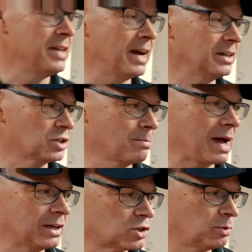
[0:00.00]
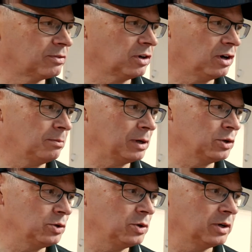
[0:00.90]
Yeah, to match we've got a
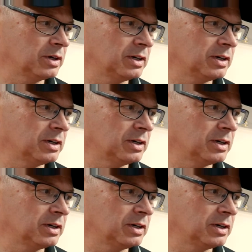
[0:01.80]
blue,